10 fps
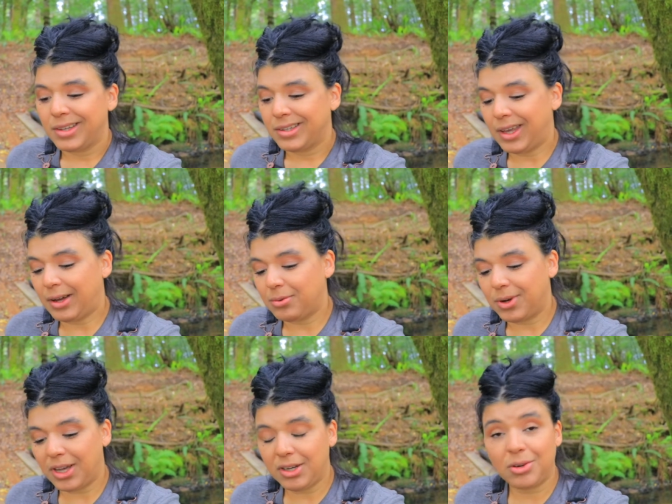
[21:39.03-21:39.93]
Now,
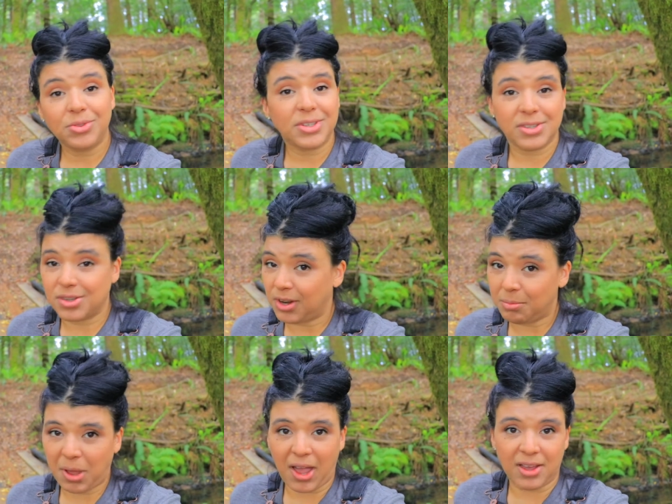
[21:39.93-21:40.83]
I know this is going to
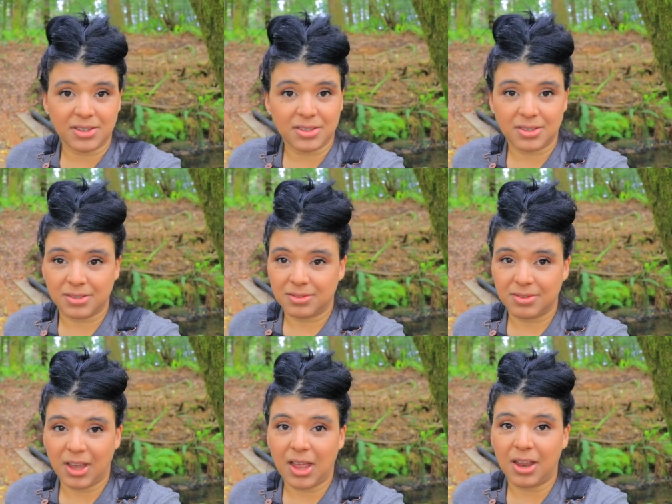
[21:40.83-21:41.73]
pass
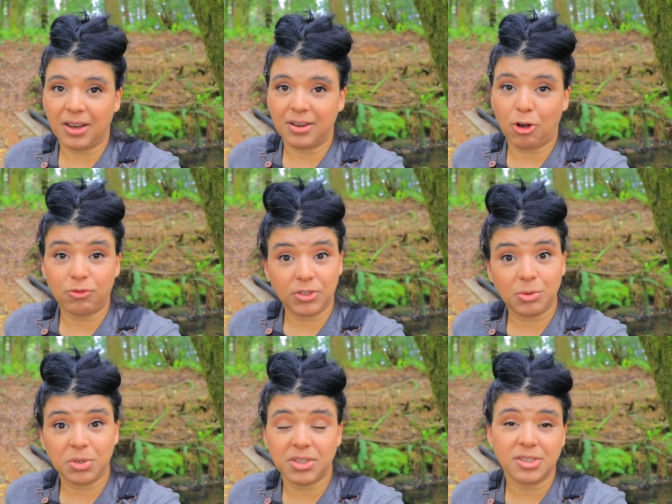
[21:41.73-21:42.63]
and hopefully
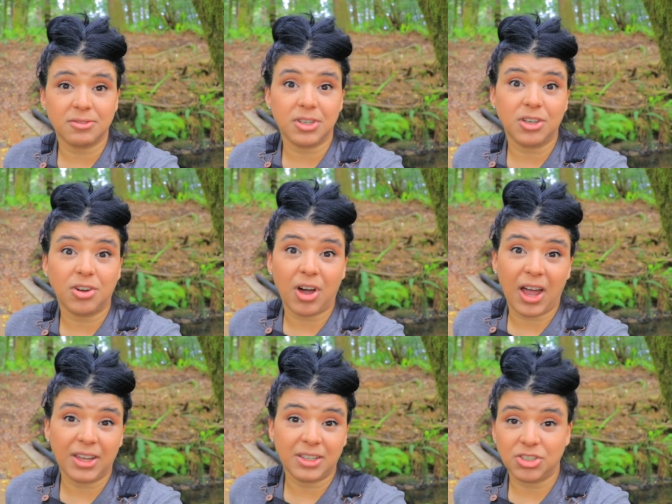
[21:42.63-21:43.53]
with this video
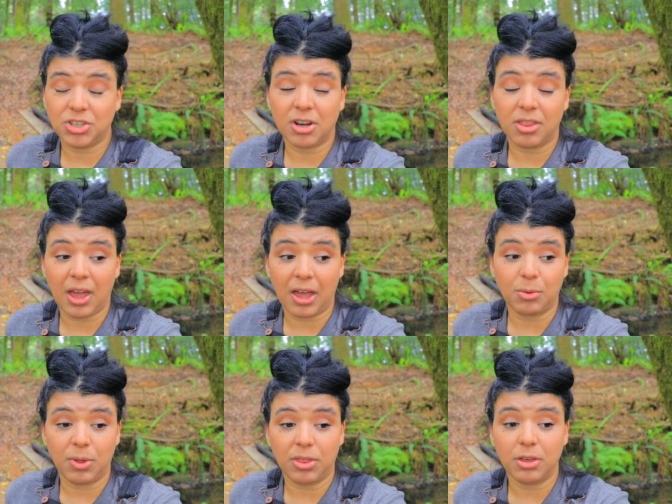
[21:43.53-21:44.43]
I can share
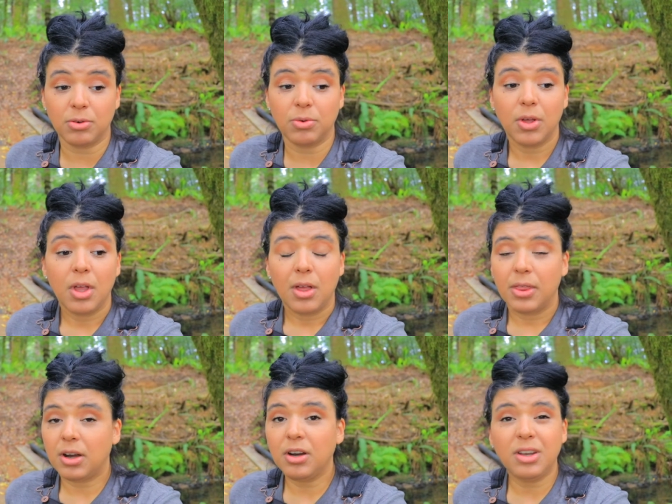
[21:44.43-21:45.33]
that with you.
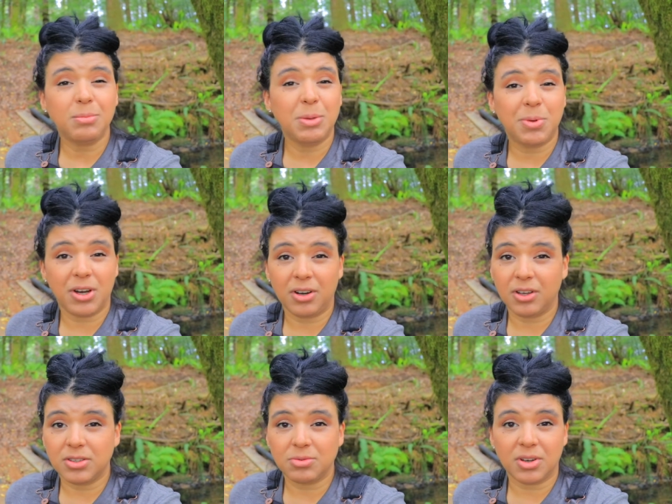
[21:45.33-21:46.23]
There are going to be
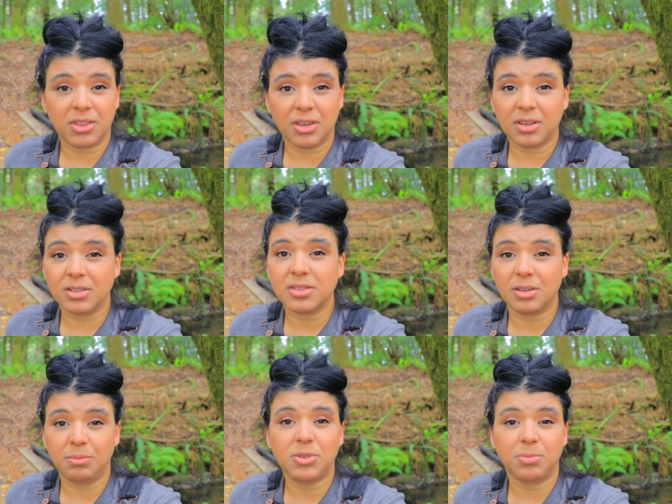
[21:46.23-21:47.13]
periods where things
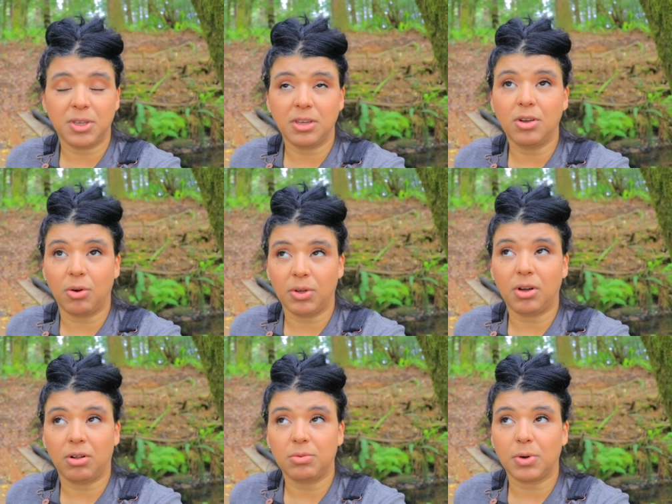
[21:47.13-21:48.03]
seem to be going
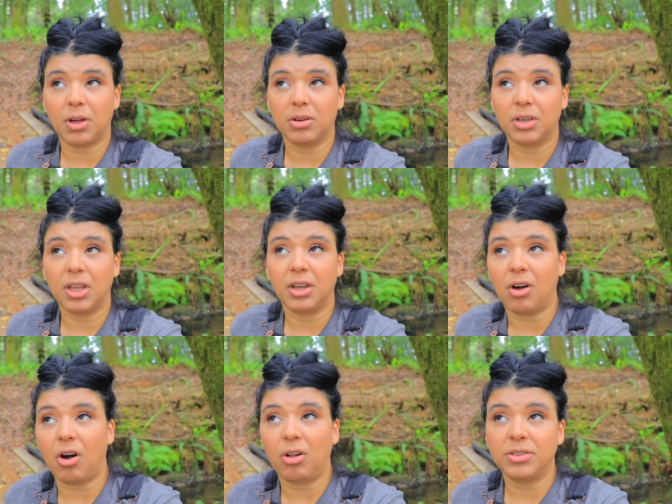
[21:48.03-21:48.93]
all wrong in
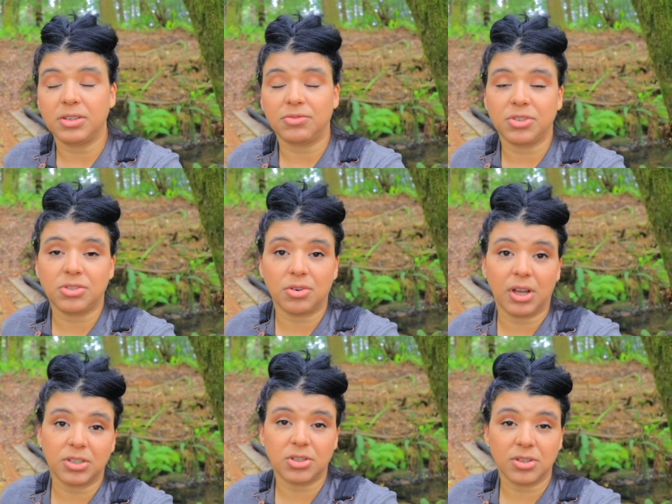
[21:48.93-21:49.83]
all different
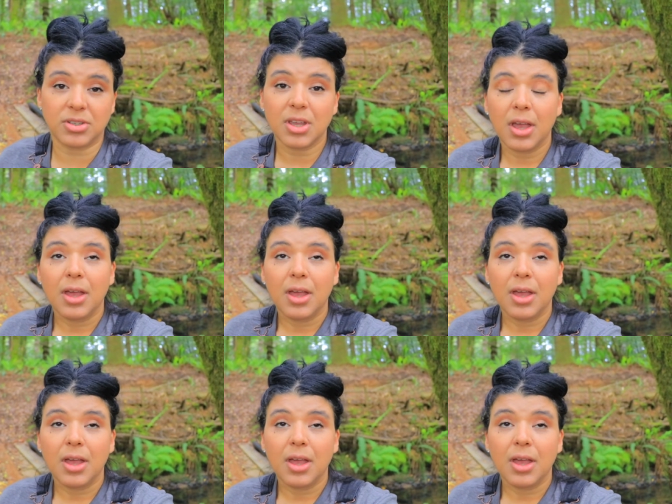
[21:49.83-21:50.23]
directions